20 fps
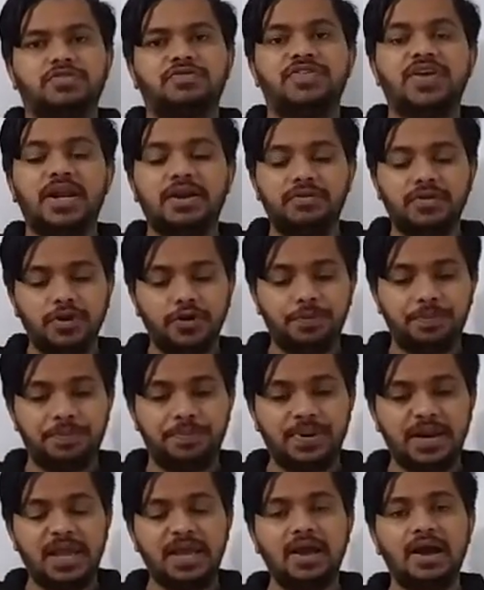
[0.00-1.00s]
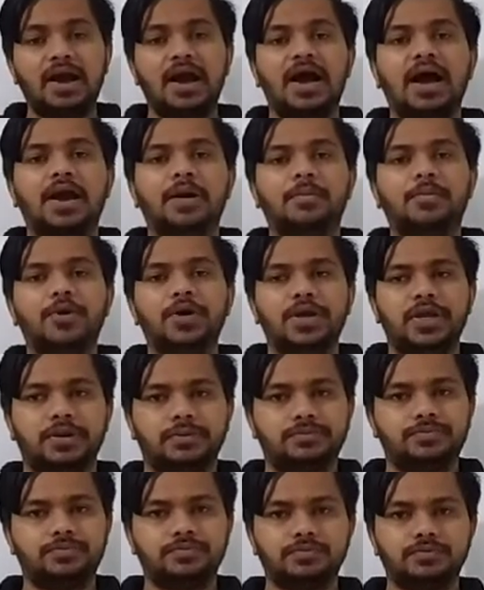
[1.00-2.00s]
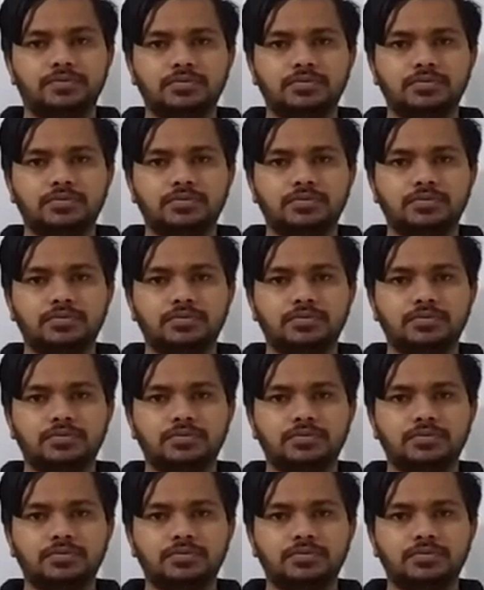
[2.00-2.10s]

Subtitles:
Whenever you play a harmonium,